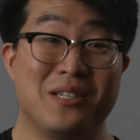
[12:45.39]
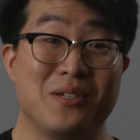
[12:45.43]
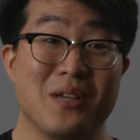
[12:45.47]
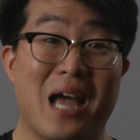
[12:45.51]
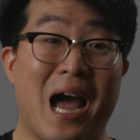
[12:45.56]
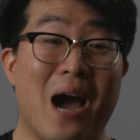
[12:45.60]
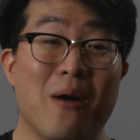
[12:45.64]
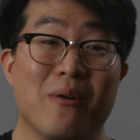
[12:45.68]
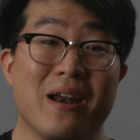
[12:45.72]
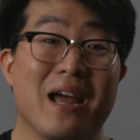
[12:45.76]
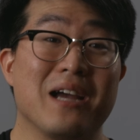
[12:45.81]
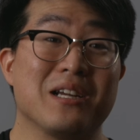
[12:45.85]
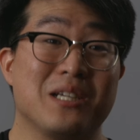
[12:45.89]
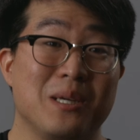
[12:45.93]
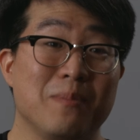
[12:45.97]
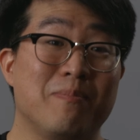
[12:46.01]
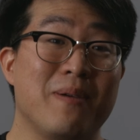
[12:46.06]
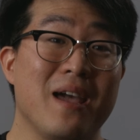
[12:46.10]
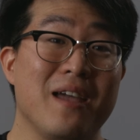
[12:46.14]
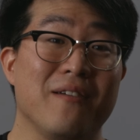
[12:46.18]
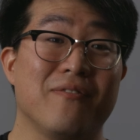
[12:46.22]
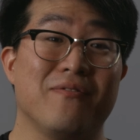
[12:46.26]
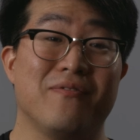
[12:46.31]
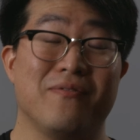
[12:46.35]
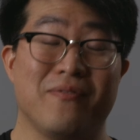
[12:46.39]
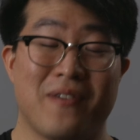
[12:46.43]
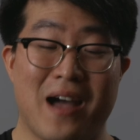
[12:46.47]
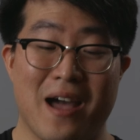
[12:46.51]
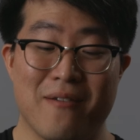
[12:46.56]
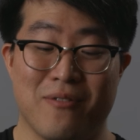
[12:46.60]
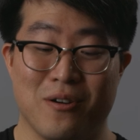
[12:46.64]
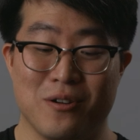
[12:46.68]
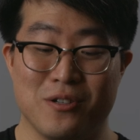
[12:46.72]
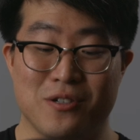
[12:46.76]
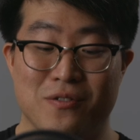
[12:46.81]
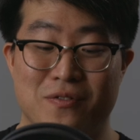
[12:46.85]
I would actually pay
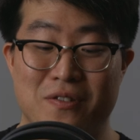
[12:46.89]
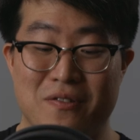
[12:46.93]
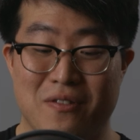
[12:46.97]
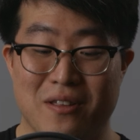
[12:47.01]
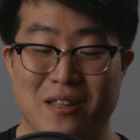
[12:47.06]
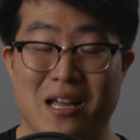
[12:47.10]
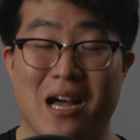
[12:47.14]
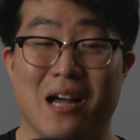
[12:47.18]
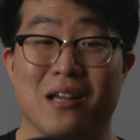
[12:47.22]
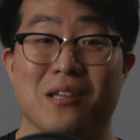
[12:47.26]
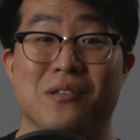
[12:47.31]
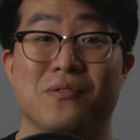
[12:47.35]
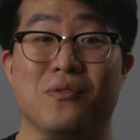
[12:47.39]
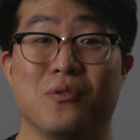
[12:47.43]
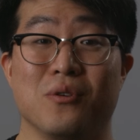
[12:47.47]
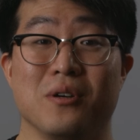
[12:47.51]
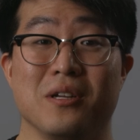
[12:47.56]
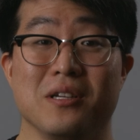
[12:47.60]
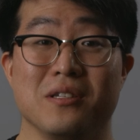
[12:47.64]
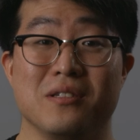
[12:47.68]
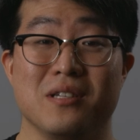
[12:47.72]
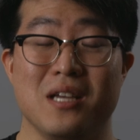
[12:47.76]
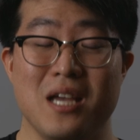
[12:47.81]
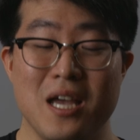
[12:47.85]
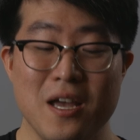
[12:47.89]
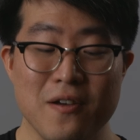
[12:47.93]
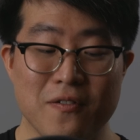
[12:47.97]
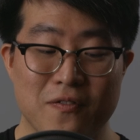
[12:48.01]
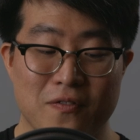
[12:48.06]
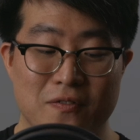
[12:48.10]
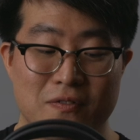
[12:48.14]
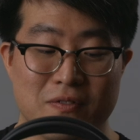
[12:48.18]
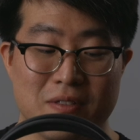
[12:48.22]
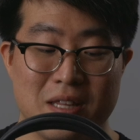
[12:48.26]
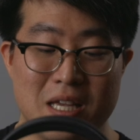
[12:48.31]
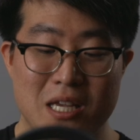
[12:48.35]
$550 for these
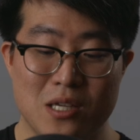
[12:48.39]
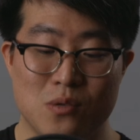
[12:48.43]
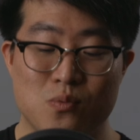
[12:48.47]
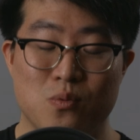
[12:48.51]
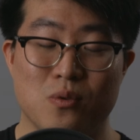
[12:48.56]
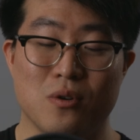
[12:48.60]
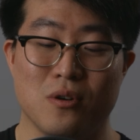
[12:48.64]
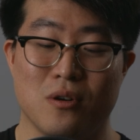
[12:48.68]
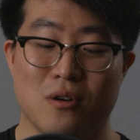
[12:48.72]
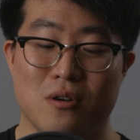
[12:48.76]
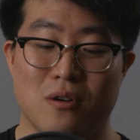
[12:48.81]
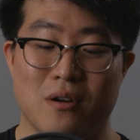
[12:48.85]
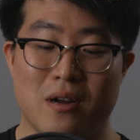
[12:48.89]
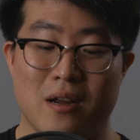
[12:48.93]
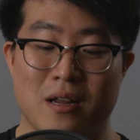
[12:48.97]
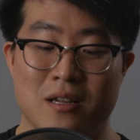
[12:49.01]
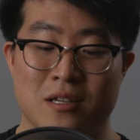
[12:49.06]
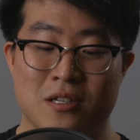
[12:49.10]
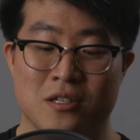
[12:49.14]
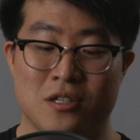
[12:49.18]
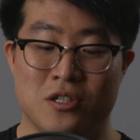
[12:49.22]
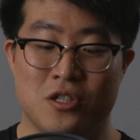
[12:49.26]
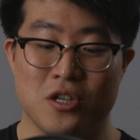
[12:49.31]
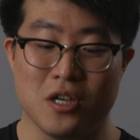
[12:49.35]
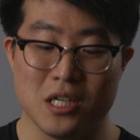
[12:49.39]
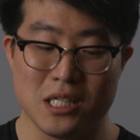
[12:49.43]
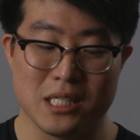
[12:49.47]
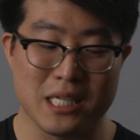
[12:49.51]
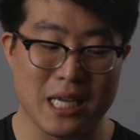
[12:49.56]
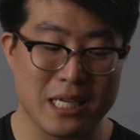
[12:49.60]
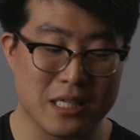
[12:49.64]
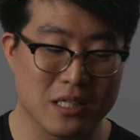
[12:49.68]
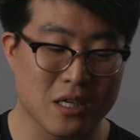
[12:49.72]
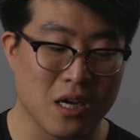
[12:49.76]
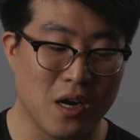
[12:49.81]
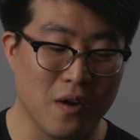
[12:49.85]
if these were just
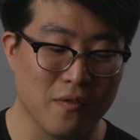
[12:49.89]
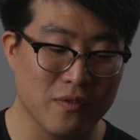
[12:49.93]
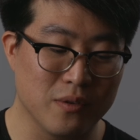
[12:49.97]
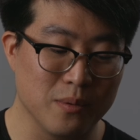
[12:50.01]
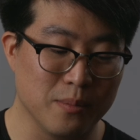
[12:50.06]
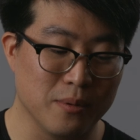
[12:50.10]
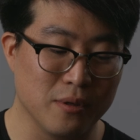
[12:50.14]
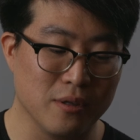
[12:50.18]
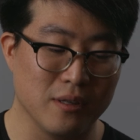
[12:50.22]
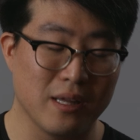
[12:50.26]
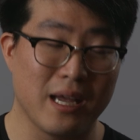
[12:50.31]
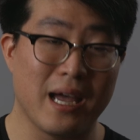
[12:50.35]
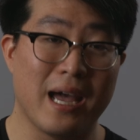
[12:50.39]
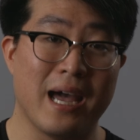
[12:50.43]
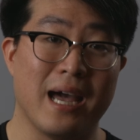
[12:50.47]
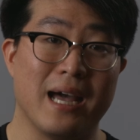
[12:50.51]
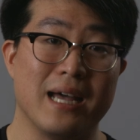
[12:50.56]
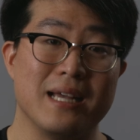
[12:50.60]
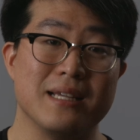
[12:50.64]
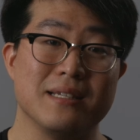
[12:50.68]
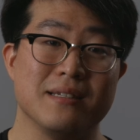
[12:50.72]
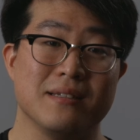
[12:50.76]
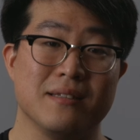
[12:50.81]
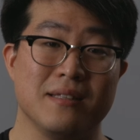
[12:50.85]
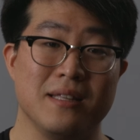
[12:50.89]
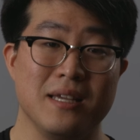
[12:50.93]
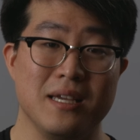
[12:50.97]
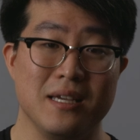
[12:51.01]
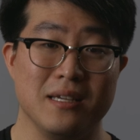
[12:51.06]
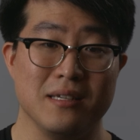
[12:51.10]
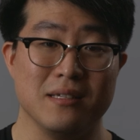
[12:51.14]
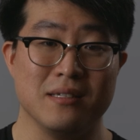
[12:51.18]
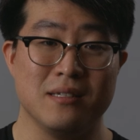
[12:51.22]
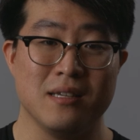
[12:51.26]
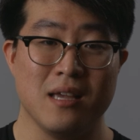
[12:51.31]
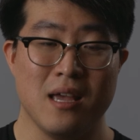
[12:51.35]
as comfortable as
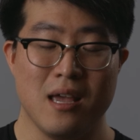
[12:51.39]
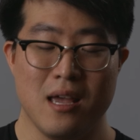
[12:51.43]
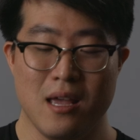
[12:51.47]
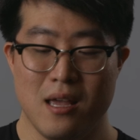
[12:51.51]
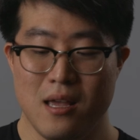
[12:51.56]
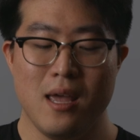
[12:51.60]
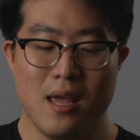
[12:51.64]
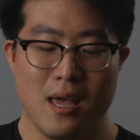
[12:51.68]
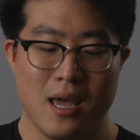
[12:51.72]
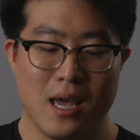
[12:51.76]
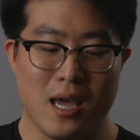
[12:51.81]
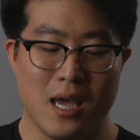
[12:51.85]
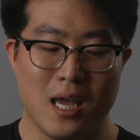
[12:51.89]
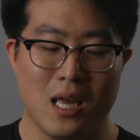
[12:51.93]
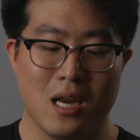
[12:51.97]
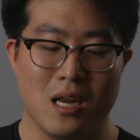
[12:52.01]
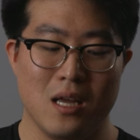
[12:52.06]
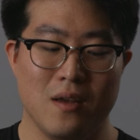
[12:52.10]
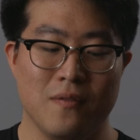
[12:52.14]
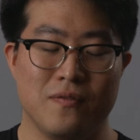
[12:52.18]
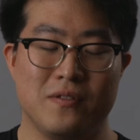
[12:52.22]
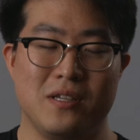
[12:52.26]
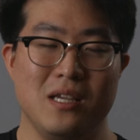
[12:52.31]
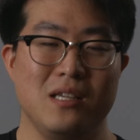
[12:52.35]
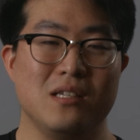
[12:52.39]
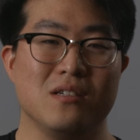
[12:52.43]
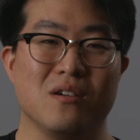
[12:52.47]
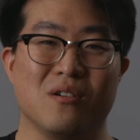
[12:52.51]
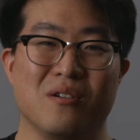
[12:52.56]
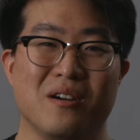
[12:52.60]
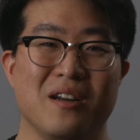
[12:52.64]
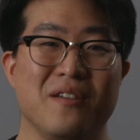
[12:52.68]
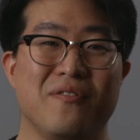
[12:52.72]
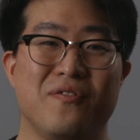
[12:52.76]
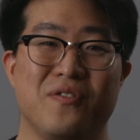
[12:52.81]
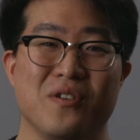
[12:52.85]
these. And if these
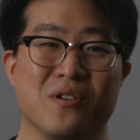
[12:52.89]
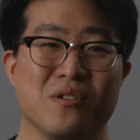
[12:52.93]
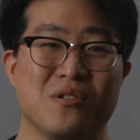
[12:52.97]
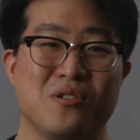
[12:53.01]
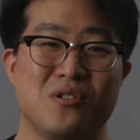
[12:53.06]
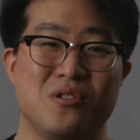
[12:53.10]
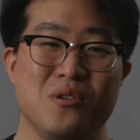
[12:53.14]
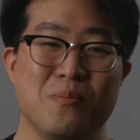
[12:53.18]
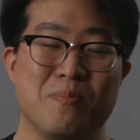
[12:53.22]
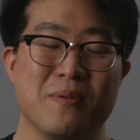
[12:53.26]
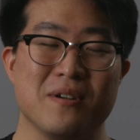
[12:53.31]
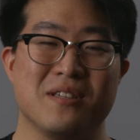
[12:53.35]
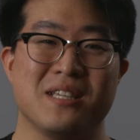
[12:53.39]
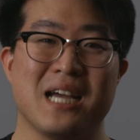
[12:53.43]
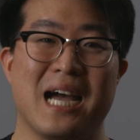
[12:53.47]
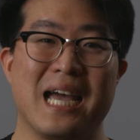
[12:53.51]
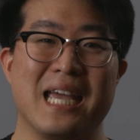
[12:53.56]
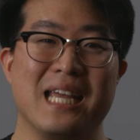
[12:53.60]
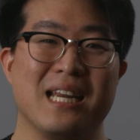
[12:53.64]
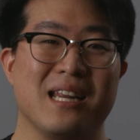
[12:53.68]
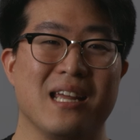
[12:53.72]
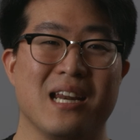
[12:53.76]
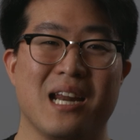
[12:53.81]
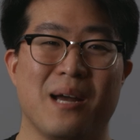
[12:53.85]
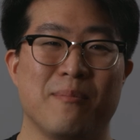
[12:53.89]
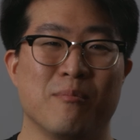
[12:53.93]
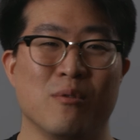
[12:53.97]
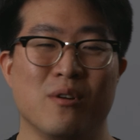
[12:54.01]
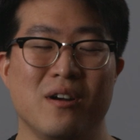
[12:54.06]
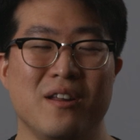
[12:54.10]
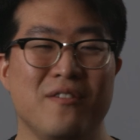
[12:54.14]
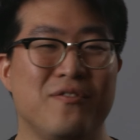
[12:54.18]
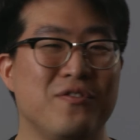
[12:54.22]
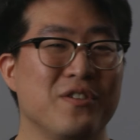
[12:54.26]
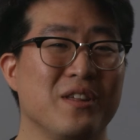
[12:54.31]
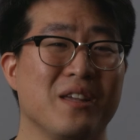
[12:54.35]
already feel super tight and I'm
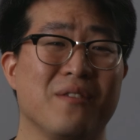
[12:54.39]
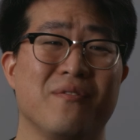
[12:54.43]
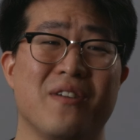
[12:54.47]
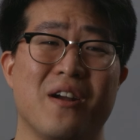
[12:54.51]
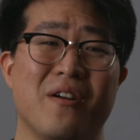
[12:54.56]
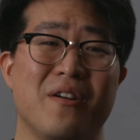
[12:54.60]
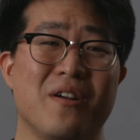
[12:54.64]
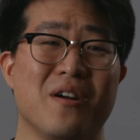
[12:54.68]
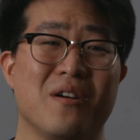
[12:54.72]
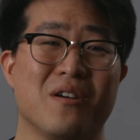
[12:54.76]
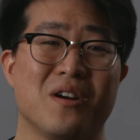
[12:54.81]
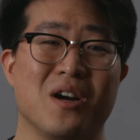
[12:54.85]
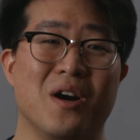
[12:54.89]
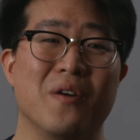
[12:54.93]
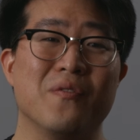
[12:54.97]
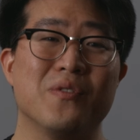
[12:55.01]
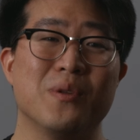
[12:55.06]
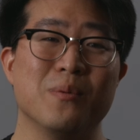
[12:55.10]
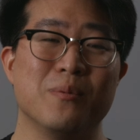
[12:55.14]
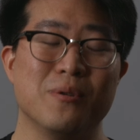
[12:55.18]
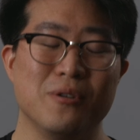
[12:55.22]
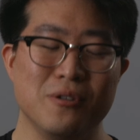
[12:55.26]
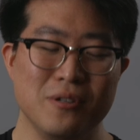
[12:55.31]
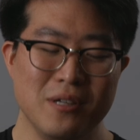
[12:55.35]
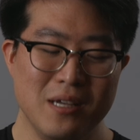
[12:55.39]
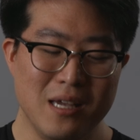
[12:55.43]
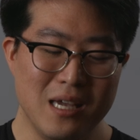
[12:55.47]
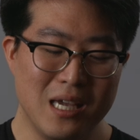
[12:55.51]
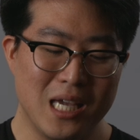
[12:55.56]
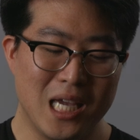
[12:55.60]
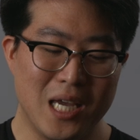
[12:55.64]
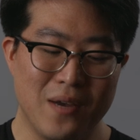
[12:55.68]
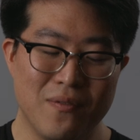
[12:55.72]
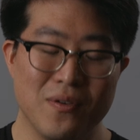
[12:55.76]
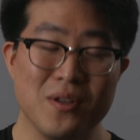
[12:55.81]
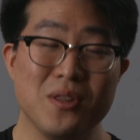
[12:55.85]
already feeling very uncomfortable,
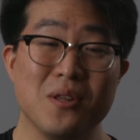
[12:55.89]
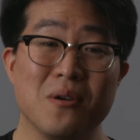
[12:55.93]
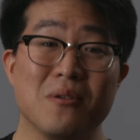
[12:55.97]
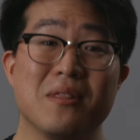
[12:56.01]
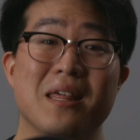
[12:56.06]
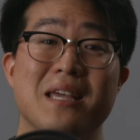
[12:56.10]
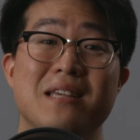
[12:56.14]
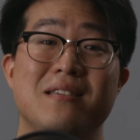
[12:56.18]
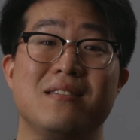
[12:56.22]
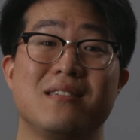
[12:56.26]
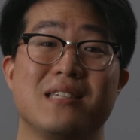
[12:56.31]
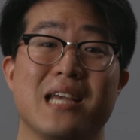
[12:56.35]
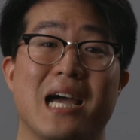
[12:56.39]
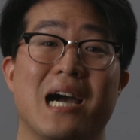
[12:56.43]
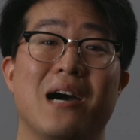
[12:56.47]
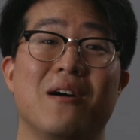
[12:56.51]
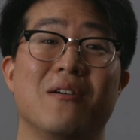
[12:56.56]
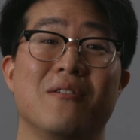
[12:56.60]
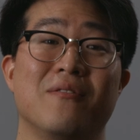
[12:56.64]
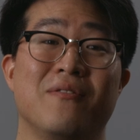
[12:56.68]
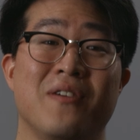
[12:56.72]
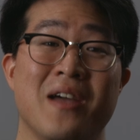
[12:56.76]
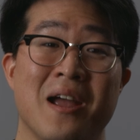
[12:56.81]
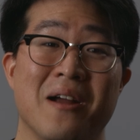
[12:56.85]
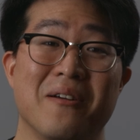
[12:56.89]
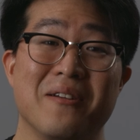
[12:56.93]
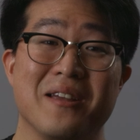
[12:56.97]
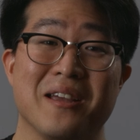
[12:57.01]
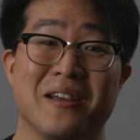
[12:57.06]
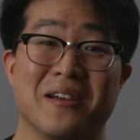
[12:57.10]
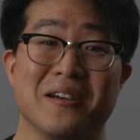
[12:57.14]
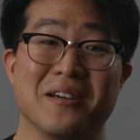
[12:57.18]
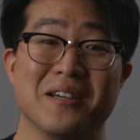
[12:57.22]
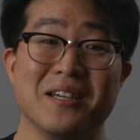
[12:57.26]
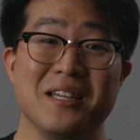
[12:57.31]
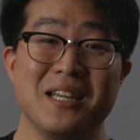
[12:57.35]
even though they sound very
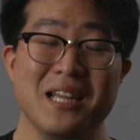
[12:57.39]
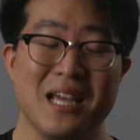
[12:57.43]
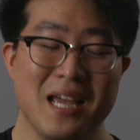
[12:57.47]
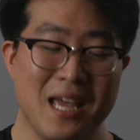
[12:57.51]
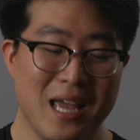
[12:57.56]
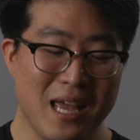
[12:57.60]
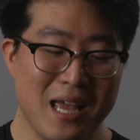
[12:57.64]
good,